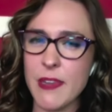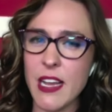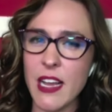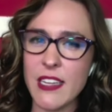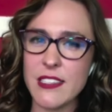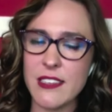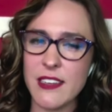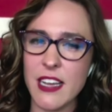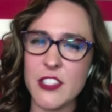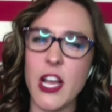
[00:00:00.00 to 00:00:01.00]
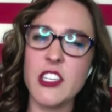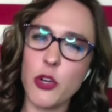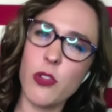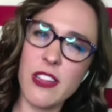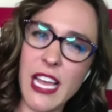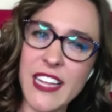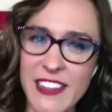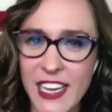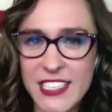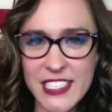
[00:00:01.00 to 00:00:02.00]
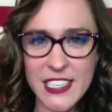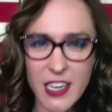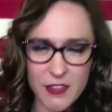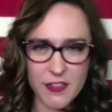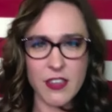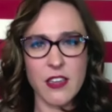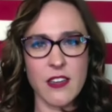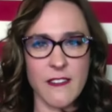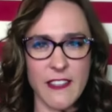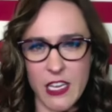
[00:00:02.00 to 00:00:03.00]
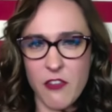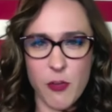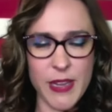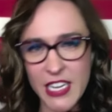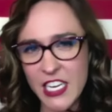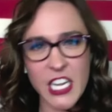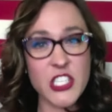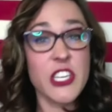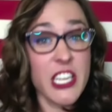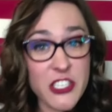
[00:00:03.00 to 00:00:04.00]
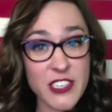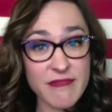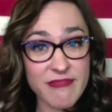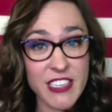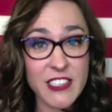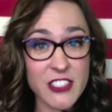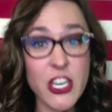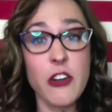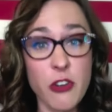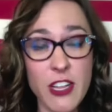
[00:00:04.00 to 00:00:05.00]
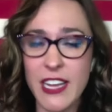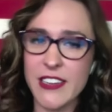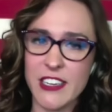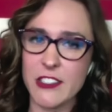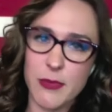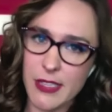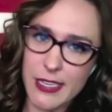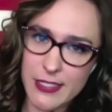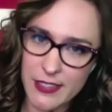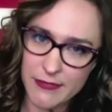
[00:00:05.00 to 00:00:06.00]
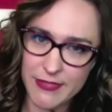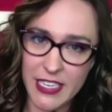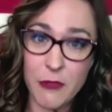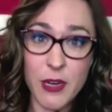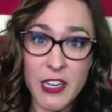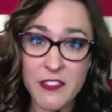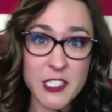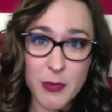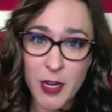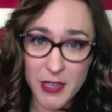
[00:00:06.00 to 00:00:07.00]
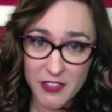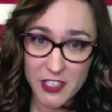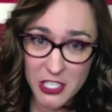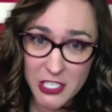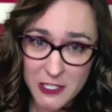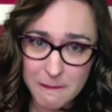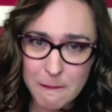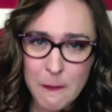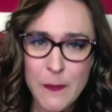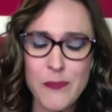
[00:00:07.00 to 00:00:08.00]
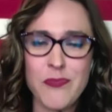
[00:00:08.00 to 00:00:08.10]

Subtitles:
don't like the idea of the government in education in general. I actually would like to get rid of the Department of Education.